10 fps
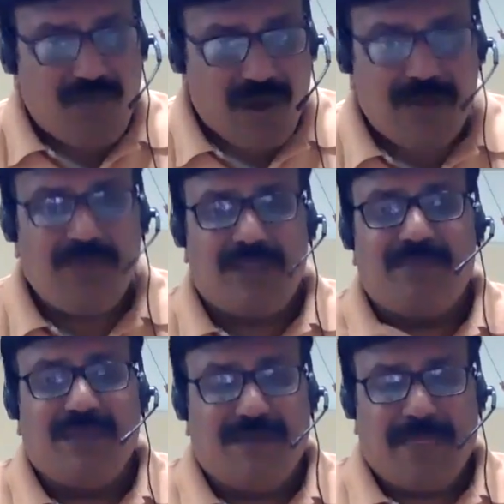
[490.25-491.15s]
work with
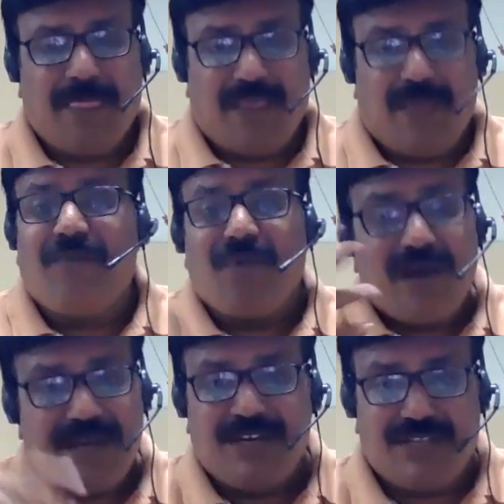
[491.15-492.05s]
me if you
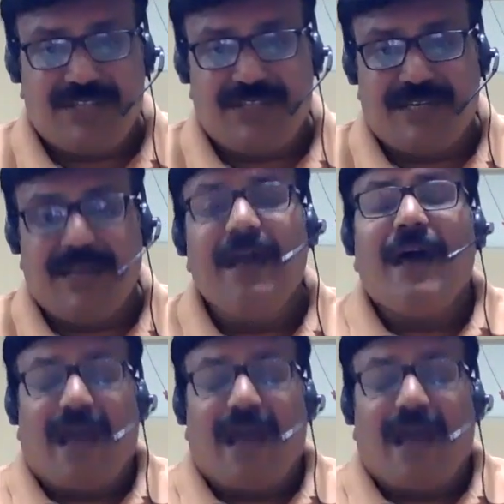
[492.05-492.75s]
are interested.